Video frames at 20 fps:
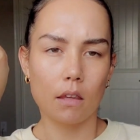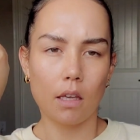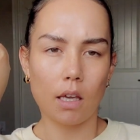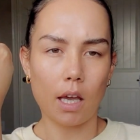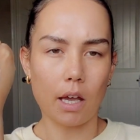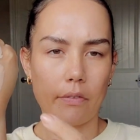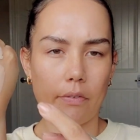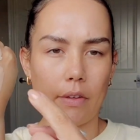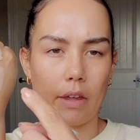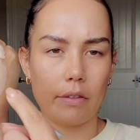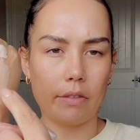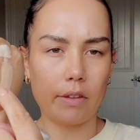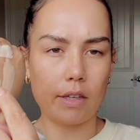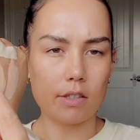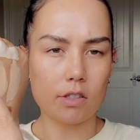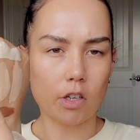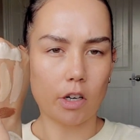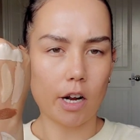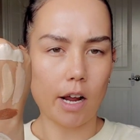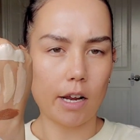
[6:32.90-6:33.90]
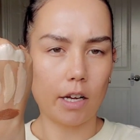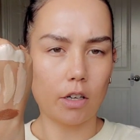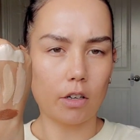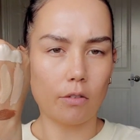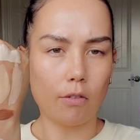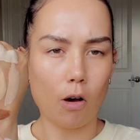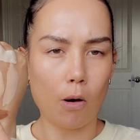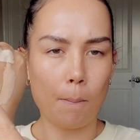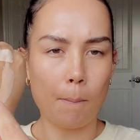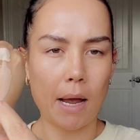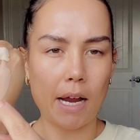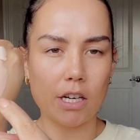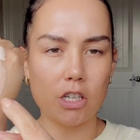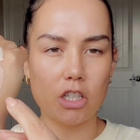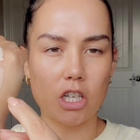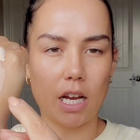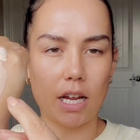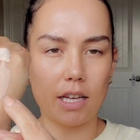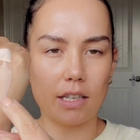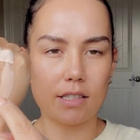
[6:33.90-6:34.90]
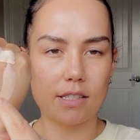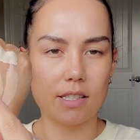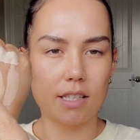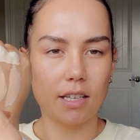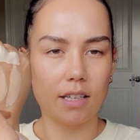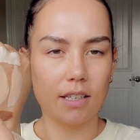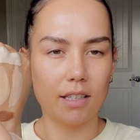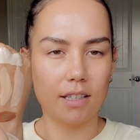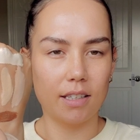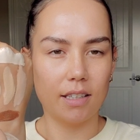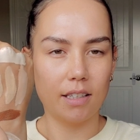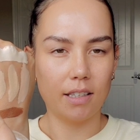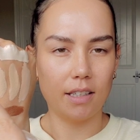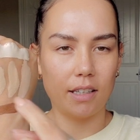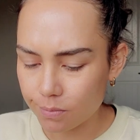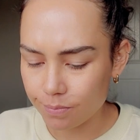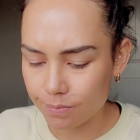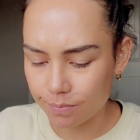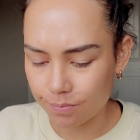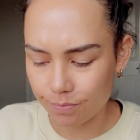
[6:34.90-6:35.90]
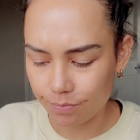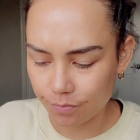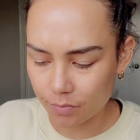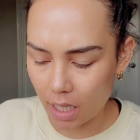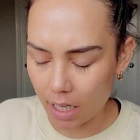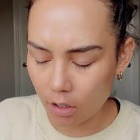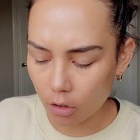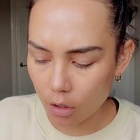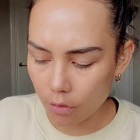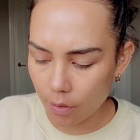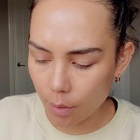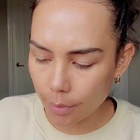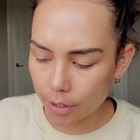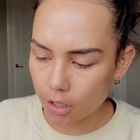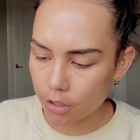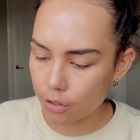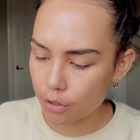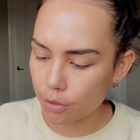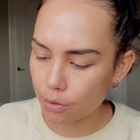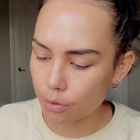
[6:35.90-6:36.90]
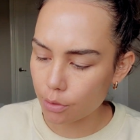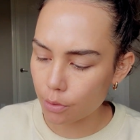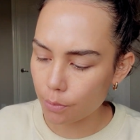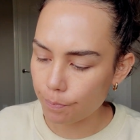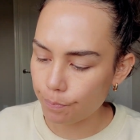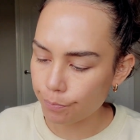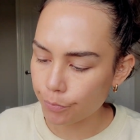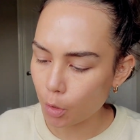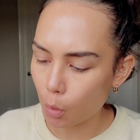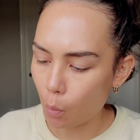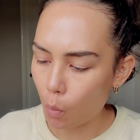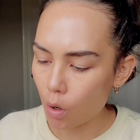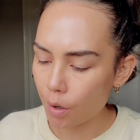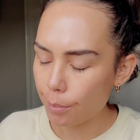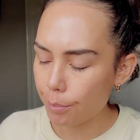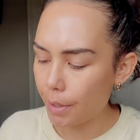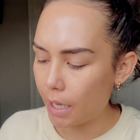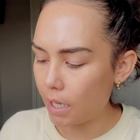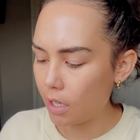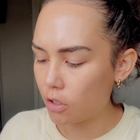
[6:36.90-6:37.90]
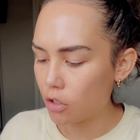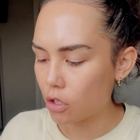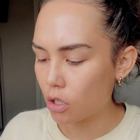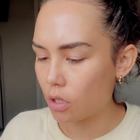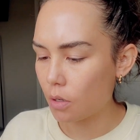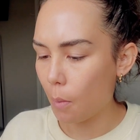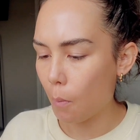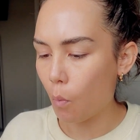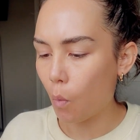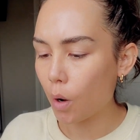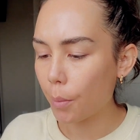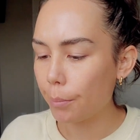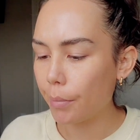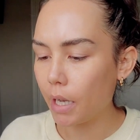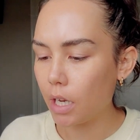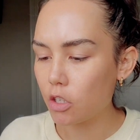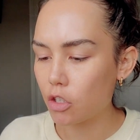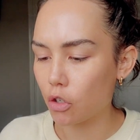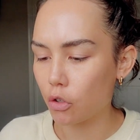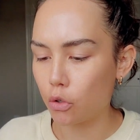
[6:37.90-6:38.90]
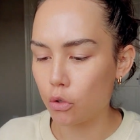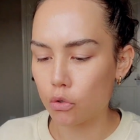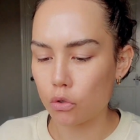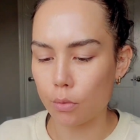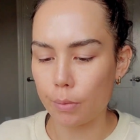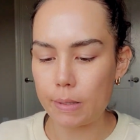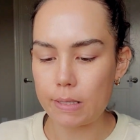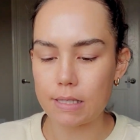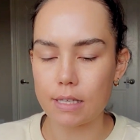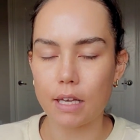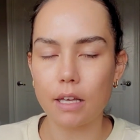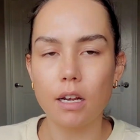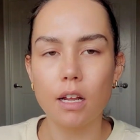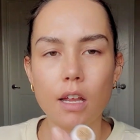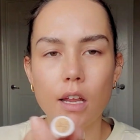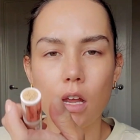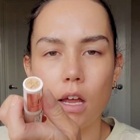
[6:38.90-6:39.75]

And then these are kind of all my shades. Hmm, I don't know if I want to do warm beige, warm beige or neutral biscuit.